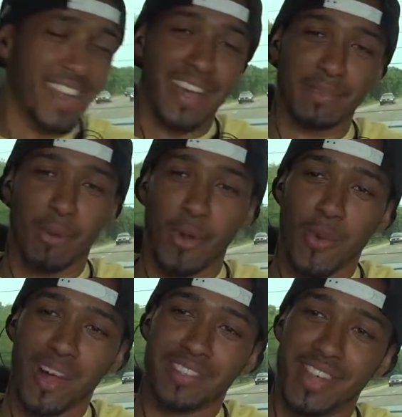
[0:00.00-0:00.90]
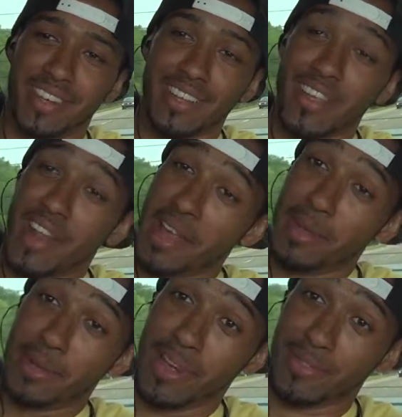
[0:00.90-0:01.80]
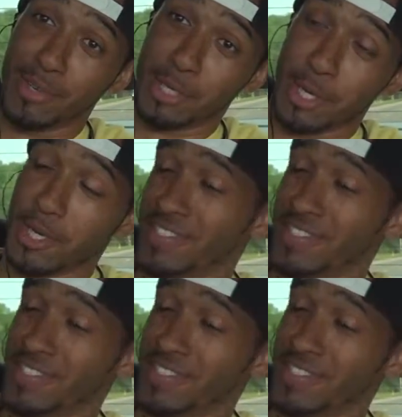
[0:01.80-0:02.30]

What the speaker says: has more rods knocking than I do, that's for sure.